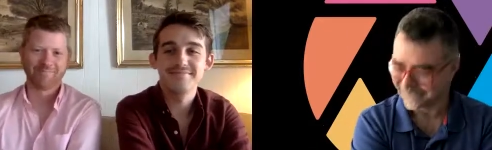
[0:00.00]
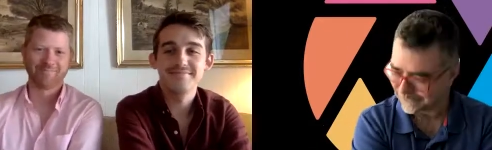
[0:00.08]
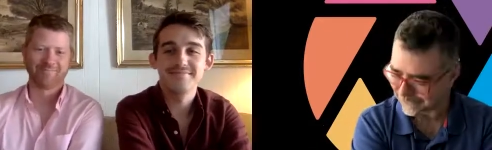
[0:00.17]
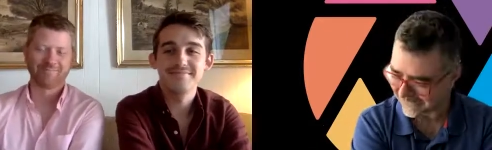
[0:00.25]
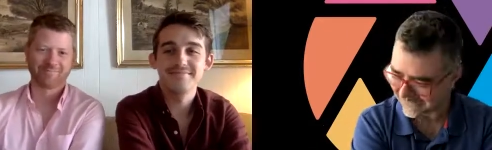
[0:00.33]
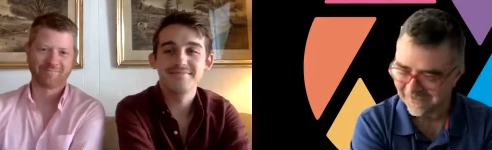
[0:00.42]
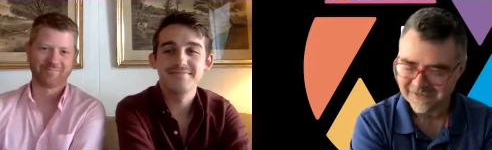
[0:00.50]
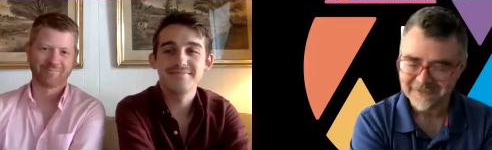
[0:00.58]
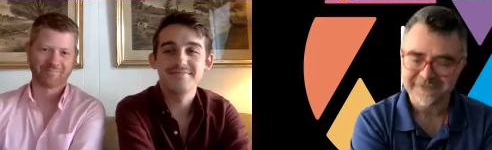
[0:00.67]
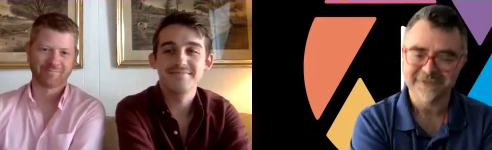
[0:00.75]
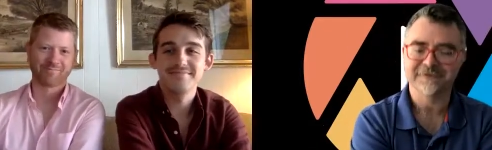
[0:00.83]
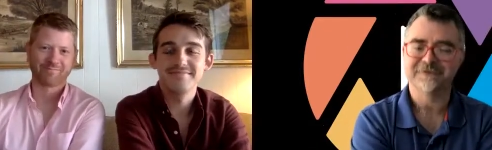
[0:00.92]
Speaker 1: Great.
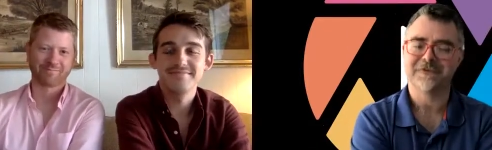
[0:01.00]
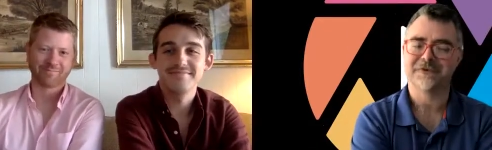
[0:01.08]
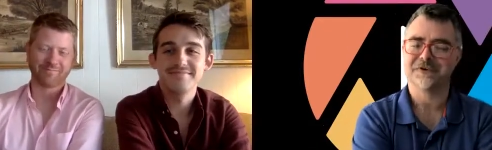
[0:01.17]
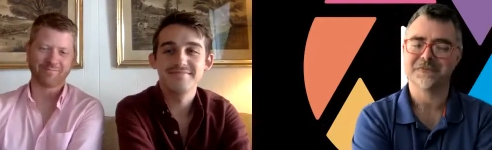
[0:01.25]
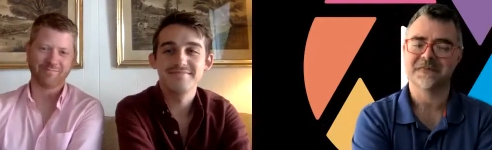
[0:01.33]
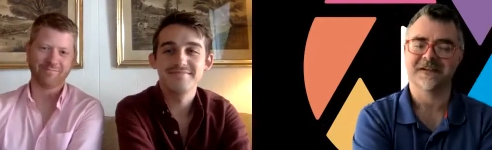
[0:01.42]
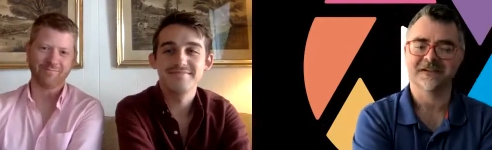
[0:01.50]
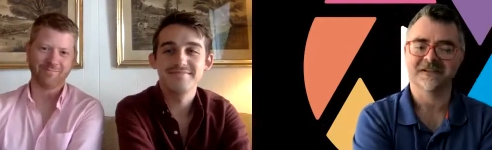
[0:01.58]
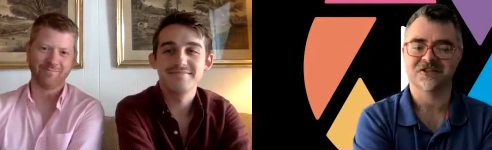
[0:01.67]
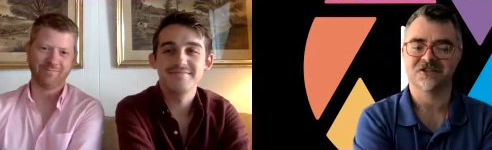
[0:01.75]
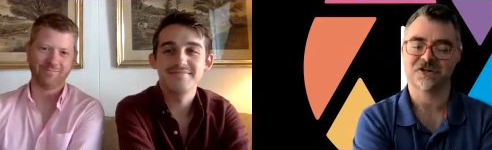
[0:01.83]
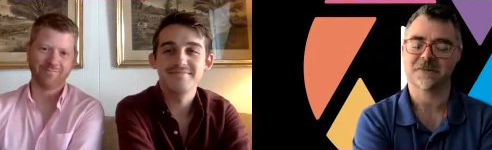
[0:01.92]
The film
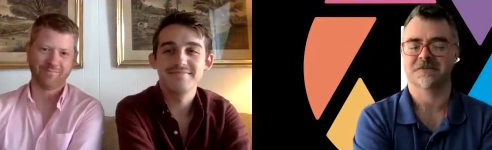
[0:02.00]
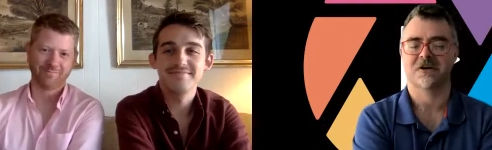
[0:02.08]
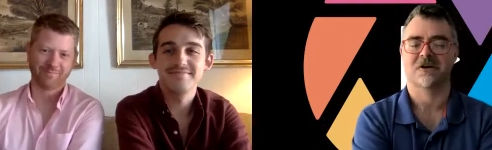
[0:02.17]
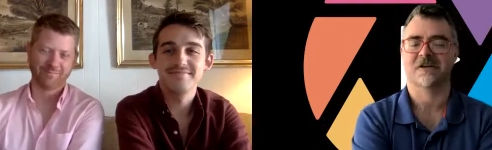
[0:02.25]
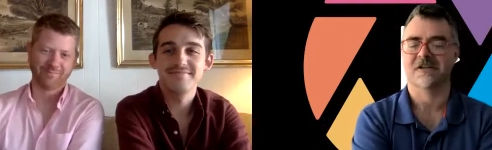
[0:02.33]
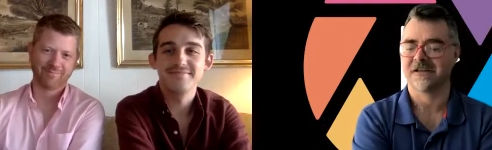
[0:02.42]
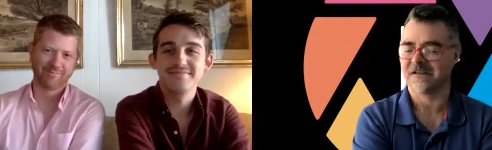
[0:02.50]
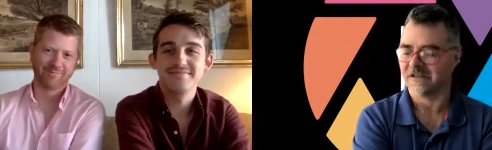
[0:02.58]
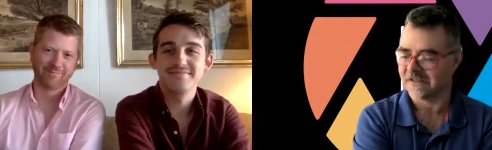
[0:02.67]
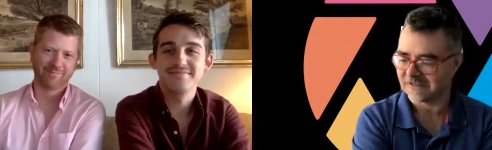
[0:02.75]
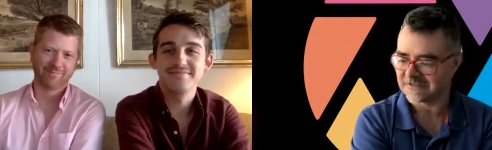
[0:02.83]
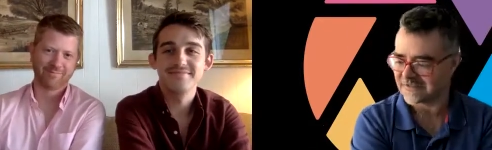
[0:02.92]
is Jump Darling.
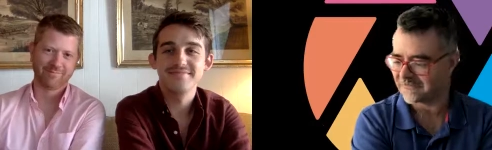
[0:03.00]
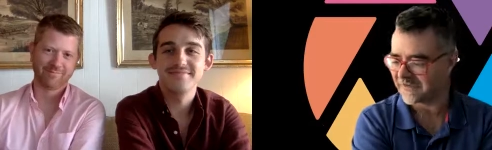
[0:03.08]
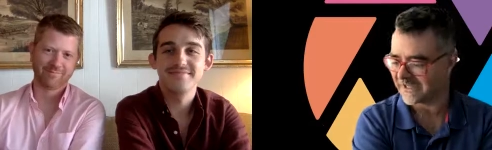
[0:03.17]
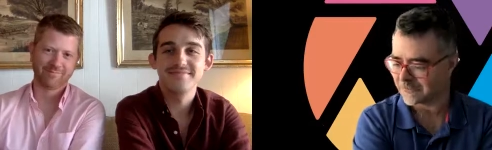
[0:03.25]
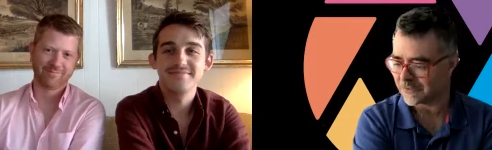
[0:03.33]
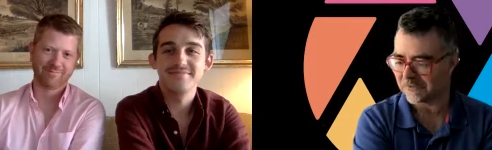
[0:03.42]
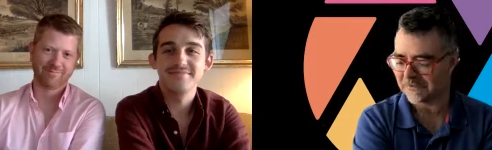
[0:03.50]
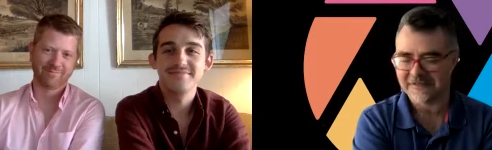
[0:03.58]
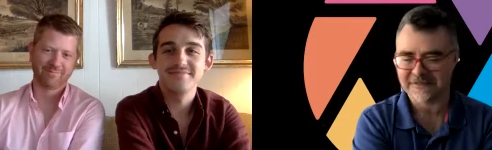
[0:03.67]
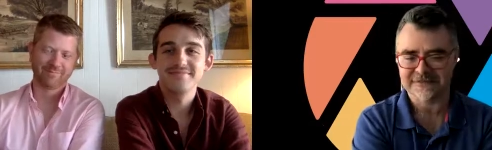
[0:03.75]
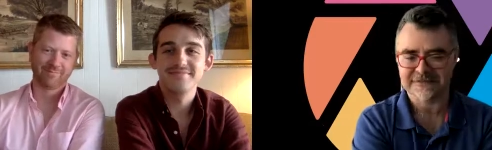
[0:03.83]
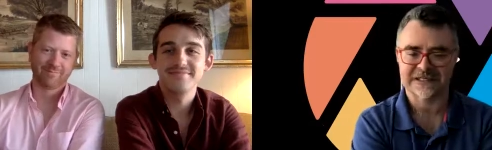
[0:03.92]
It is available
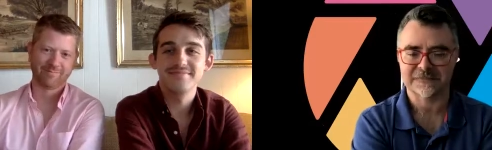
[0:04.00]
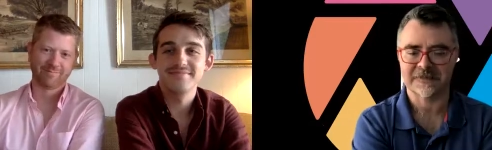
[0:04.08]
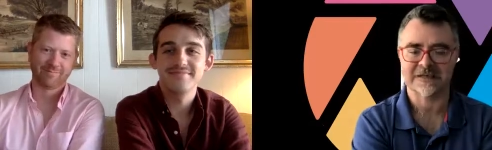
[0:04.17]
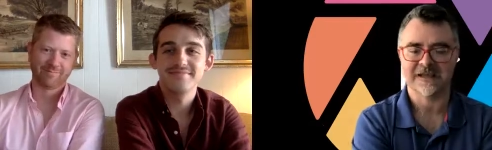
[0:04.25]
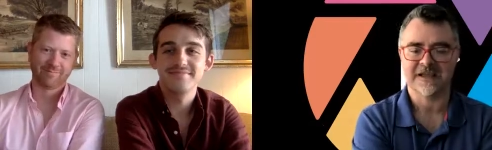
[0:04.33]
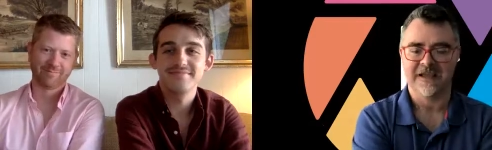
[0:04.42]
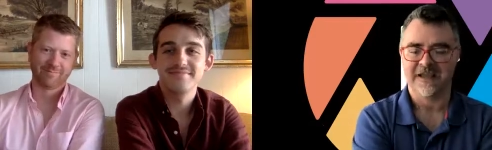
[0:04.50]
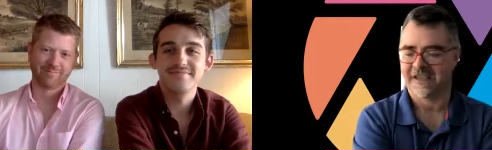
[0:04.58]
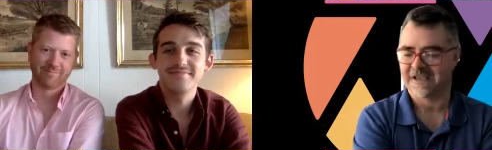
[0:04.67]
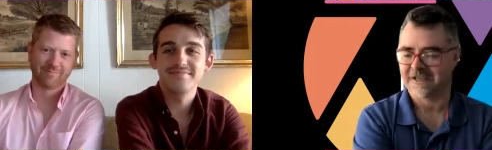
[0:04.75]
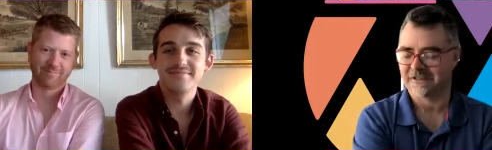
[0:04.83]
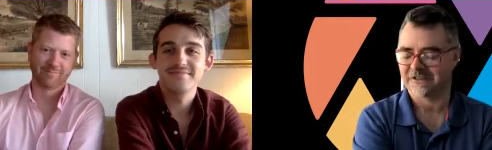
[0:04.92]
in cinema
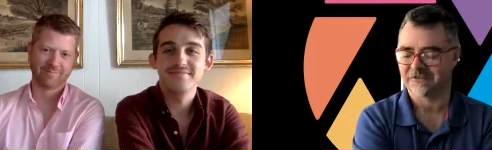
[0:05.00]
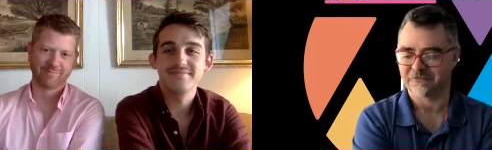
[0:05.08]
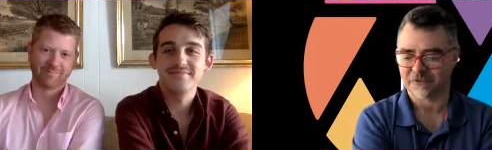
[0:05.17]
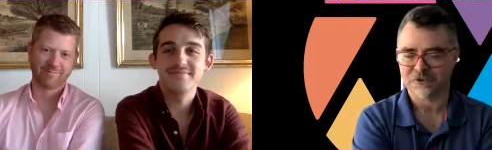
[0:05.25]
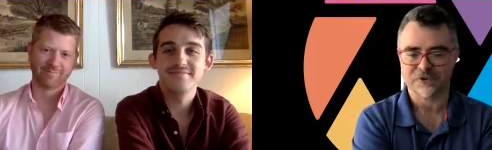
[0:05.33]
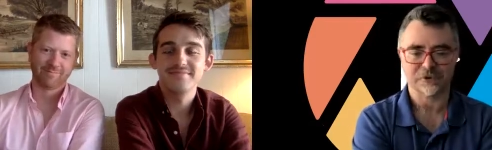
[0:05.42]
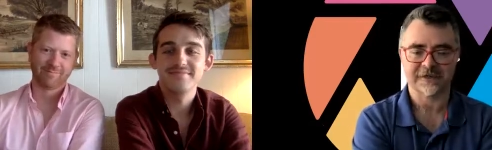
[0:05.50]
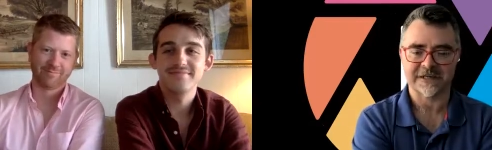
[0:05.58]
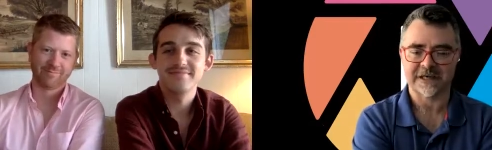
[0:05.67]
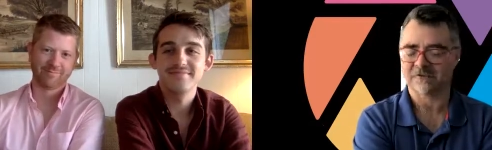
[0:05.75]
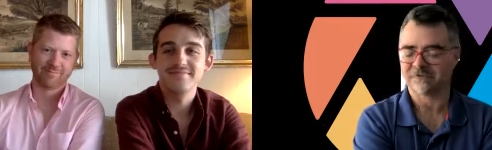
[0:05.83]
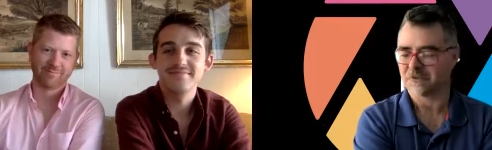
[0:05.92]
and on virtual at
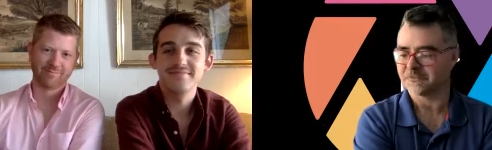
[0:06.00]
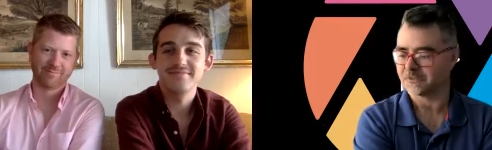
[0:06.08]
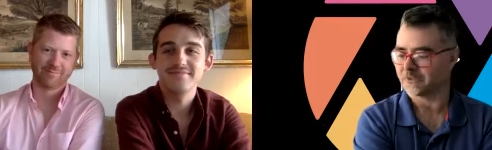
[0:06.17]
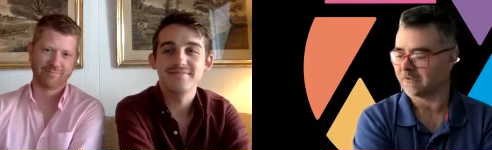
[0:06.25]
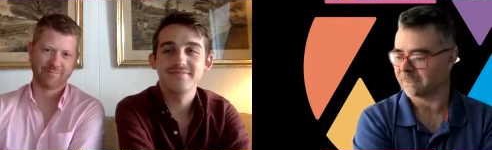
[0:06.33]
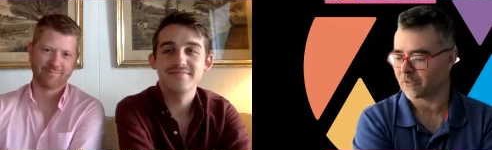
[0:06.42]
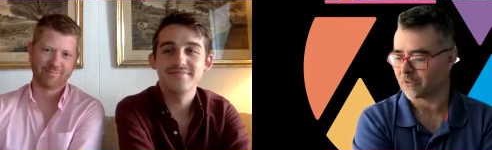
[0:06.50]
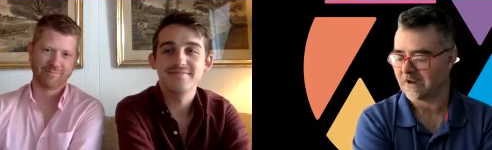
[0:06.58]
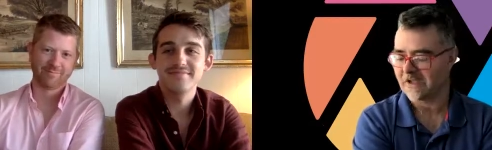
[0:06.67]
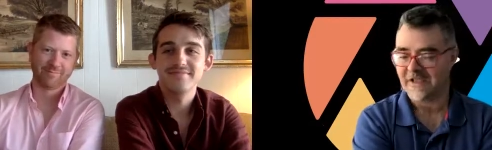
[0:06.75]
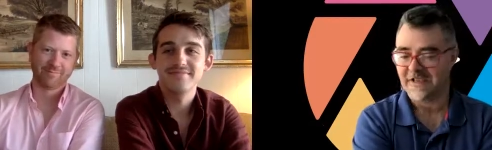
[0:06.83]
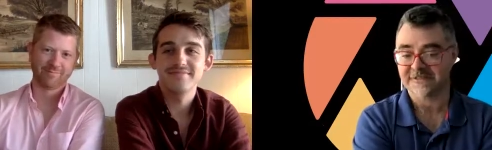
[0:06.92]
Out on Film
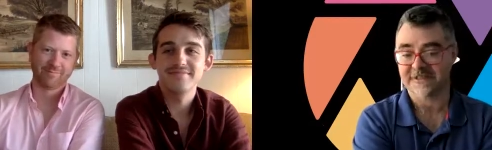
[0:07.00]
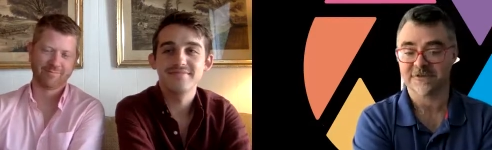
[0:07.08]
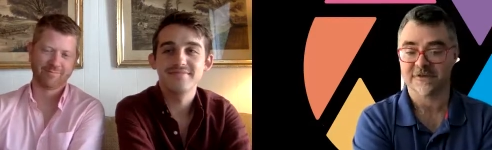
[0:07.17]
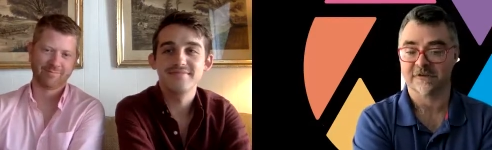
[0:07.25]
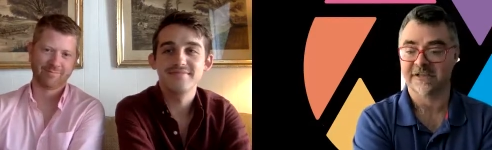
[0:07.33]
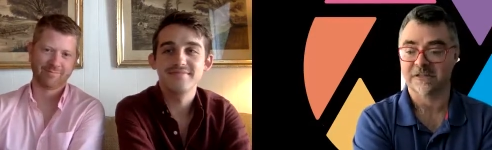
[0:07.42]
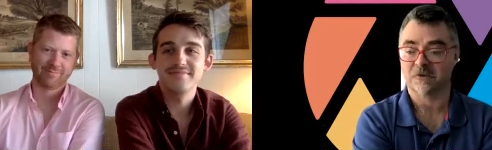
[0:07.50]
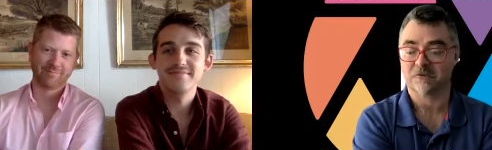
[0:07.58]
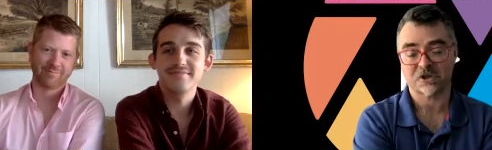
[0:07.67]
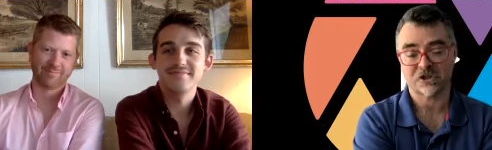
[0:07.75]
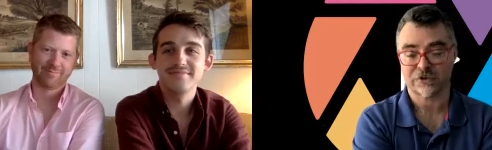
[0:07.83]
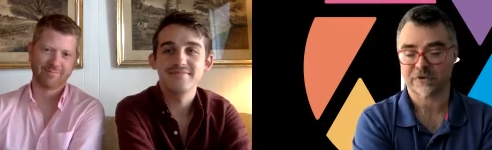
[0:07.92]
34. It's also available
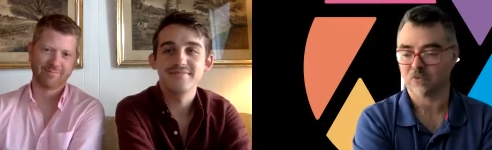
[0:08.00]
for jury